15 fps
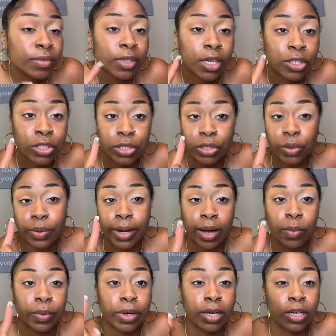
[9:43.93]
So now
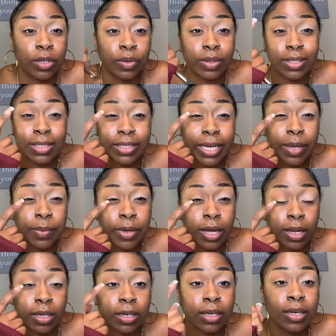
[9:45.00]
we're gonna do the same
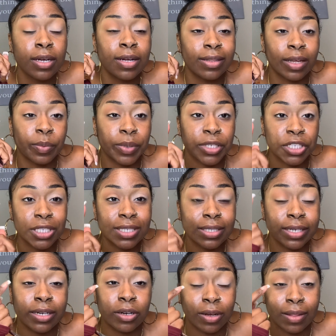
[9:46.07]
color that we just
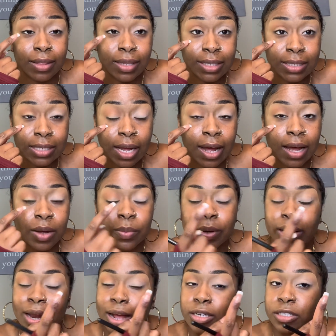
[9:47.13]
did on this eye. We're
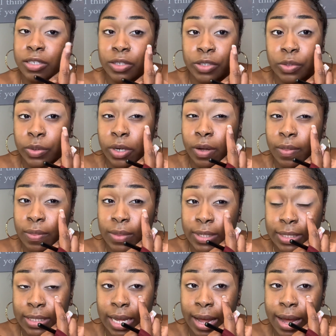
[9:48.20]
gonna do it on
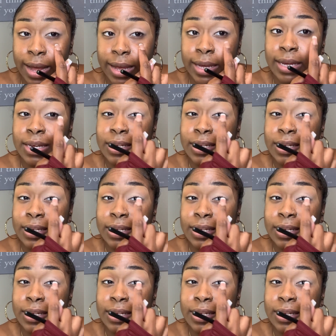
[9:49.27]
this eye.